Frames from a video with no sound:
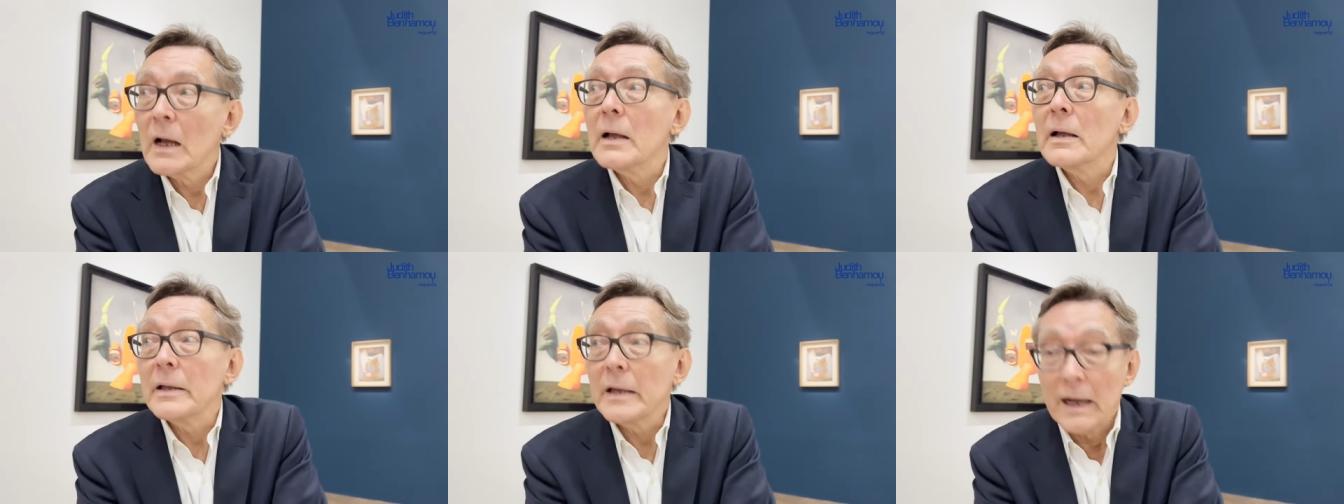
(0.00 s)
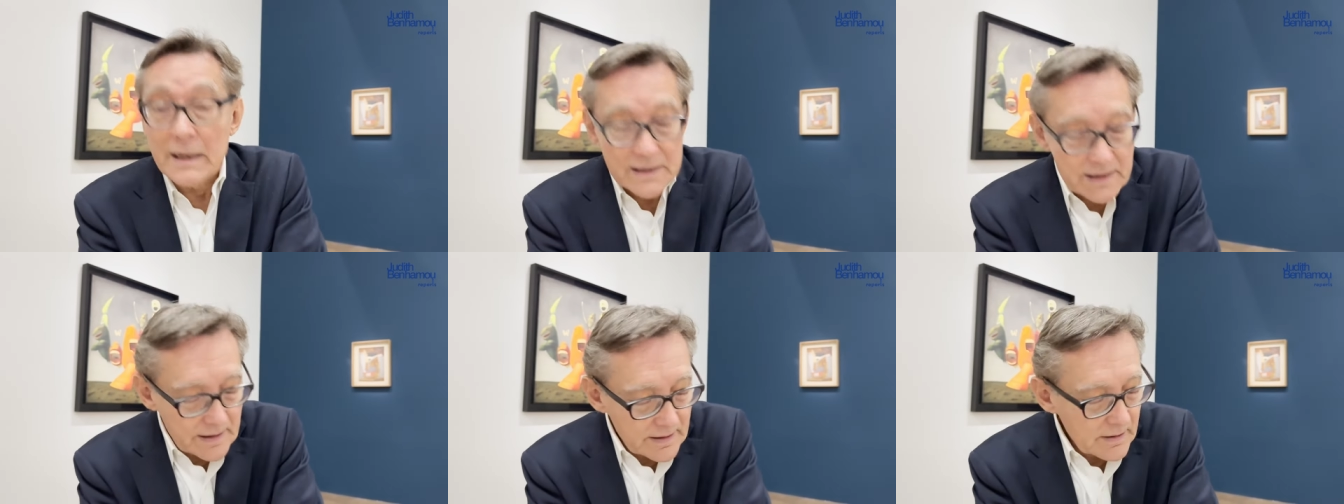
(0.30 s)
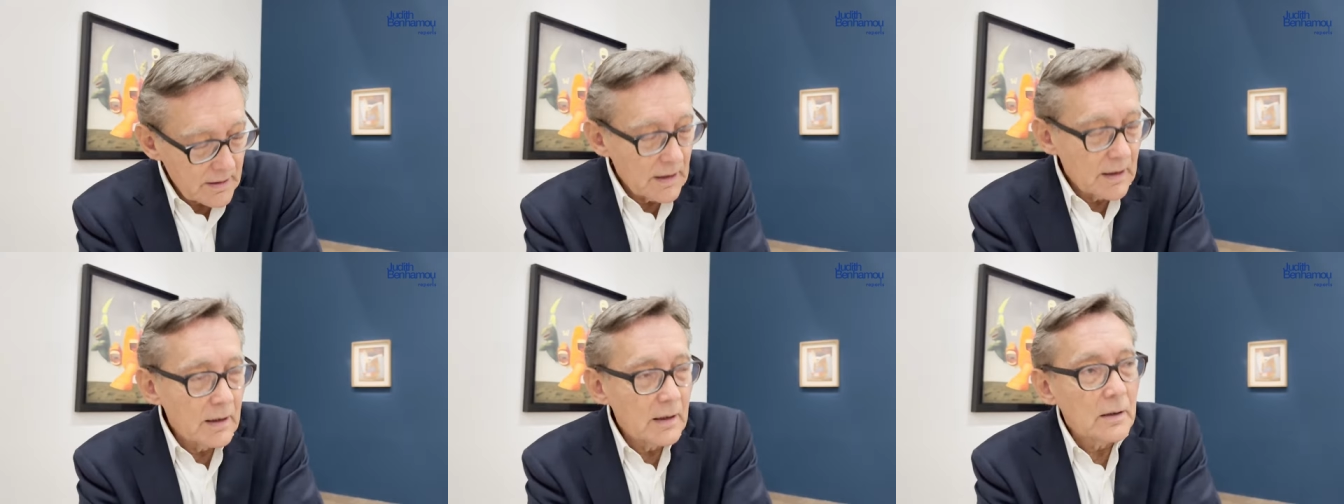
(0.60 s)
Yes.
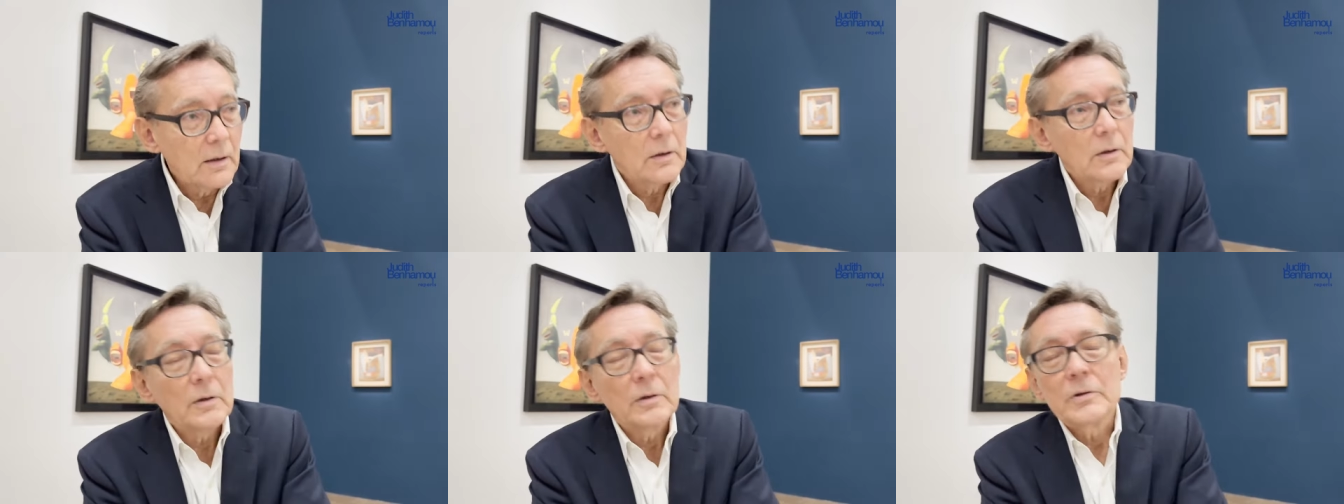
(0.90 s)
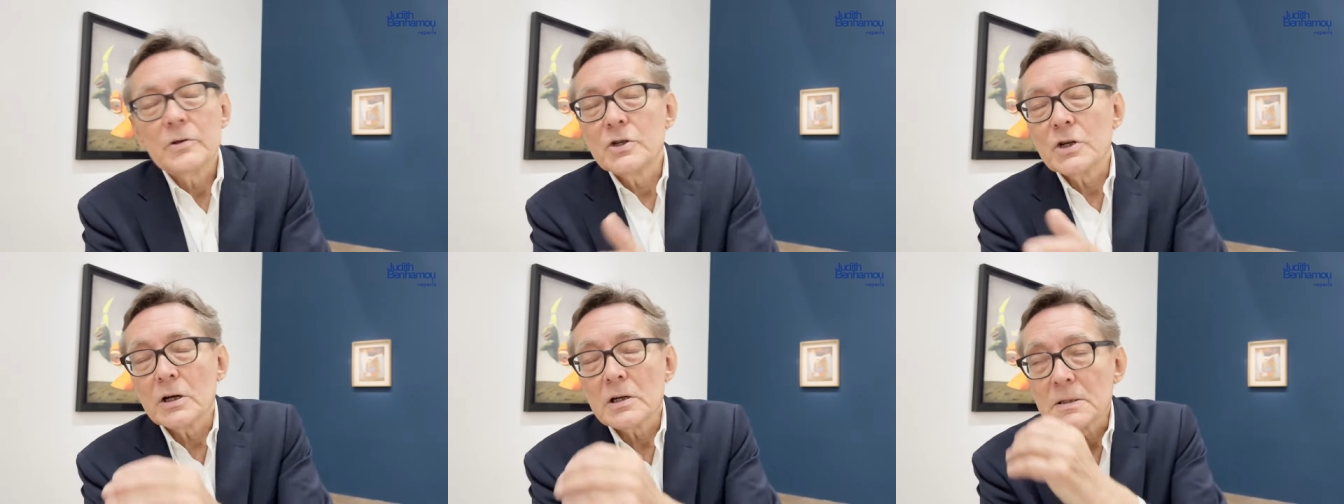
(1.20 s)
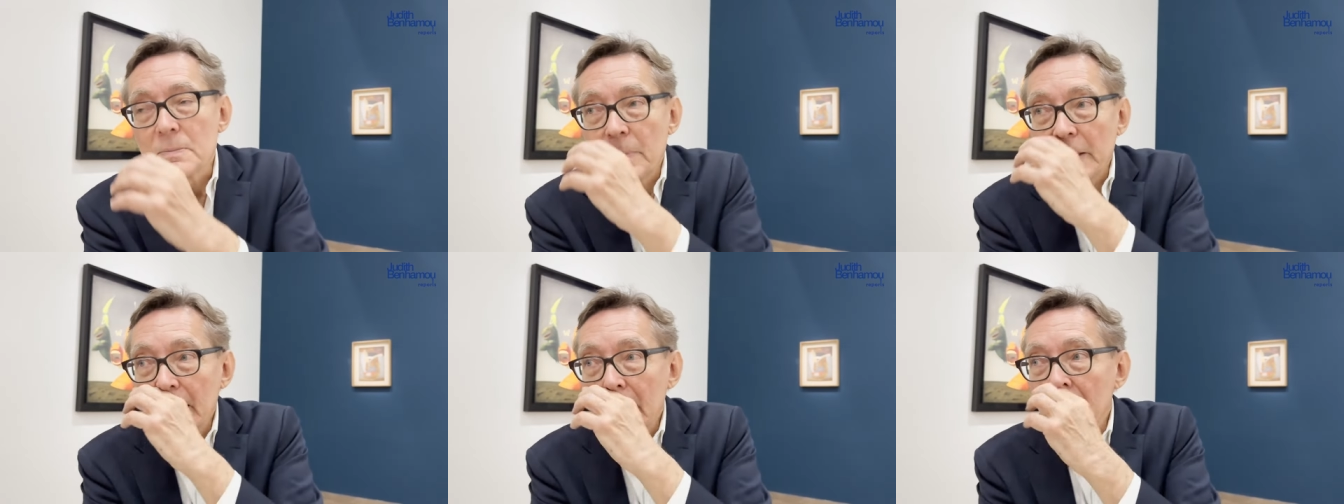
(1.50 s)
Why?
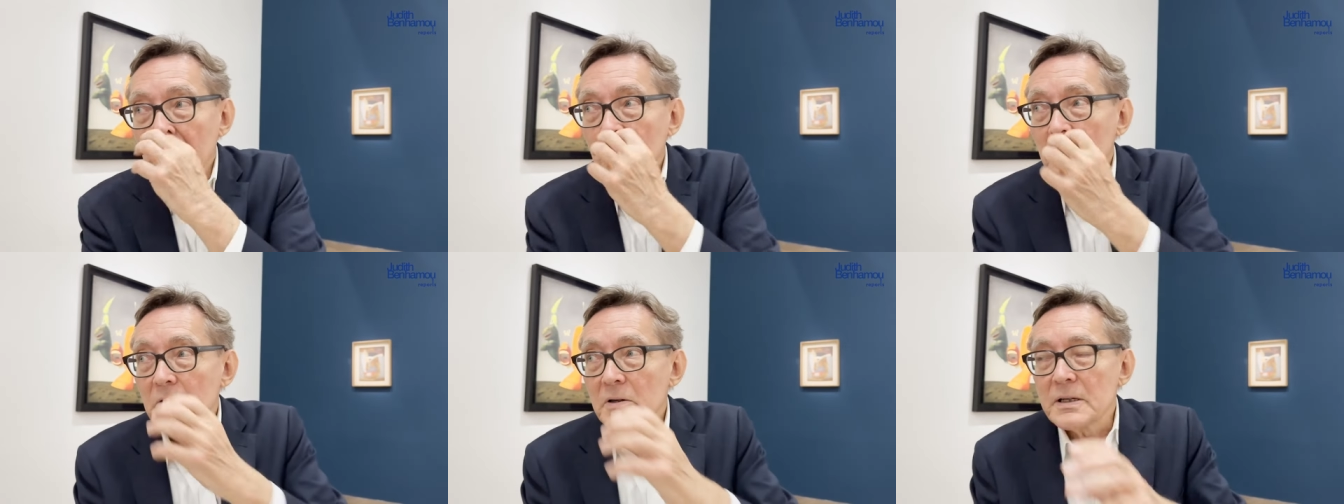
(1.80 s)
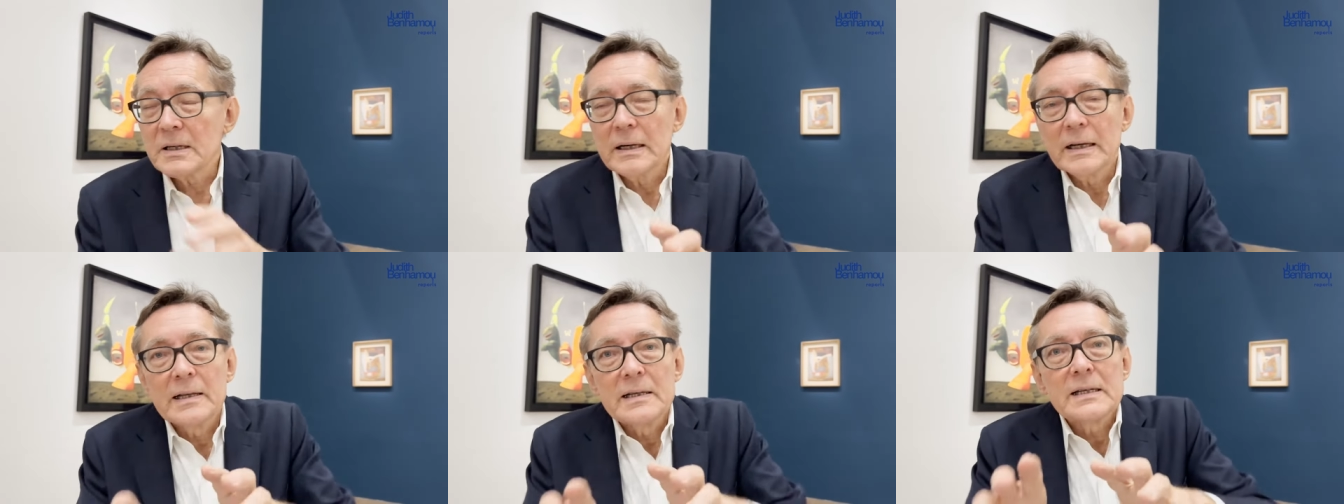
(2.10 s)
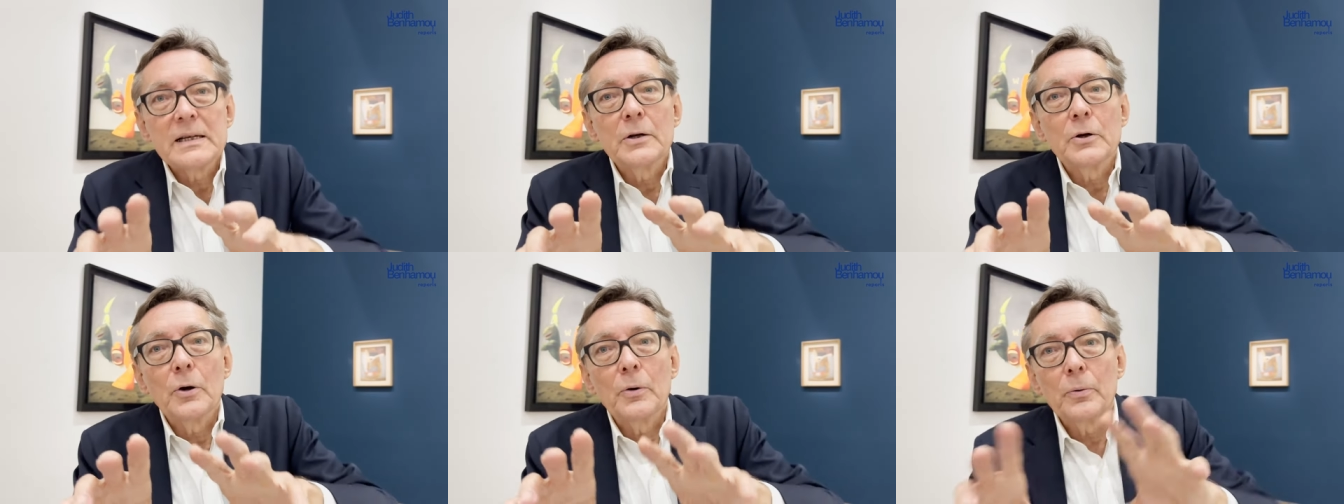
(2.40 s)
Just because
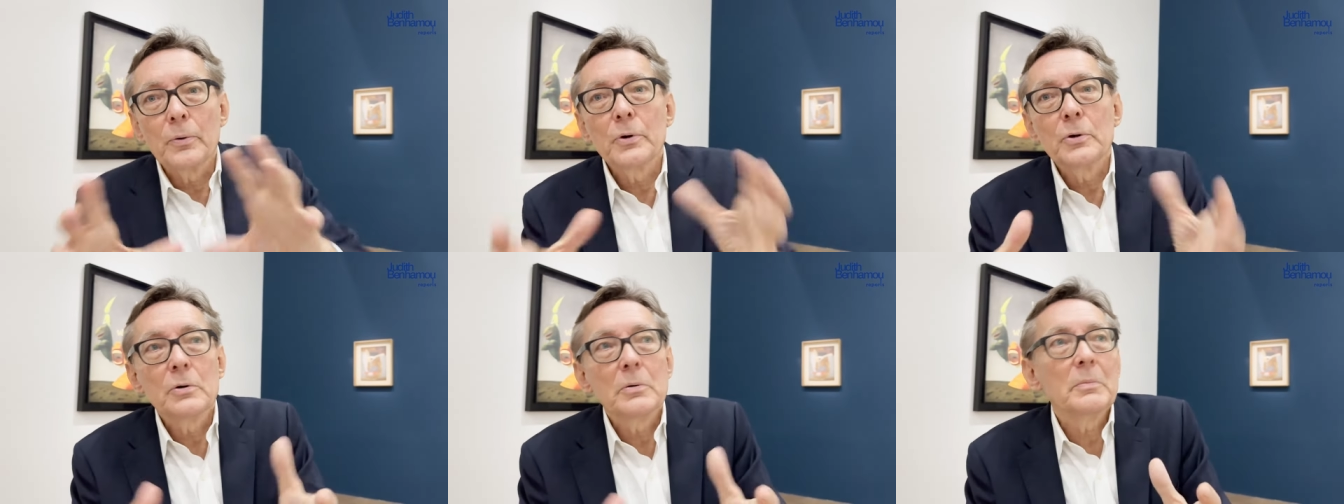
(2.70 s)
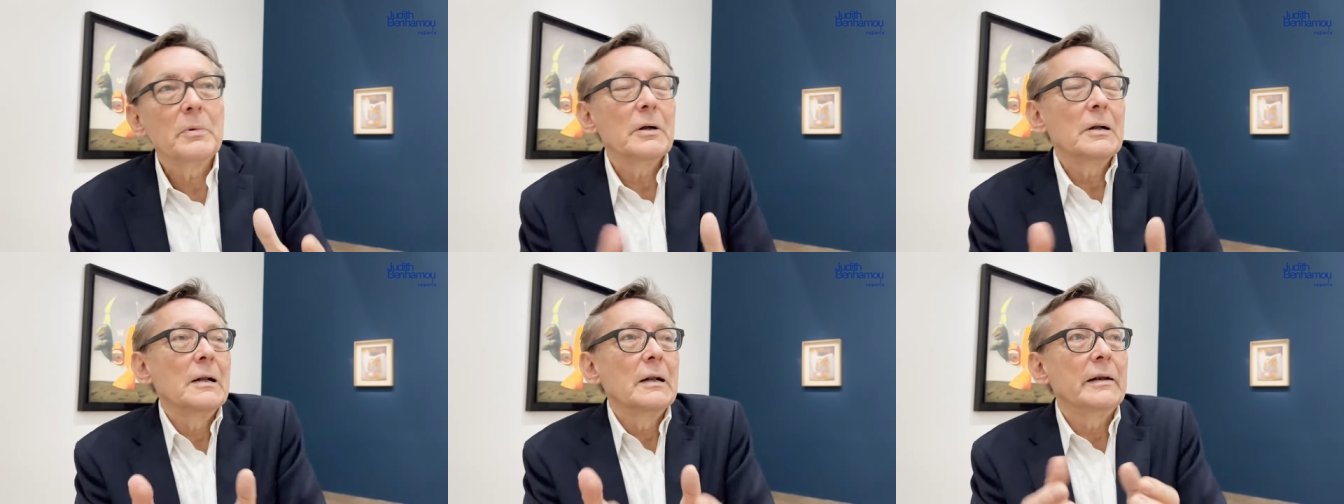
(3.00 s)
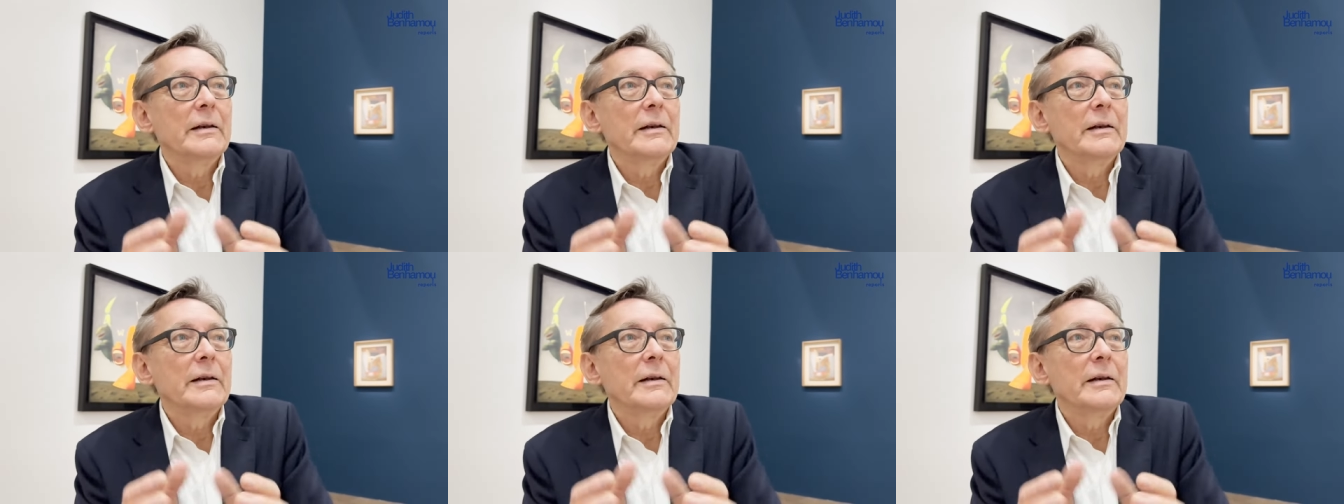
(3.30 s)
it's in a room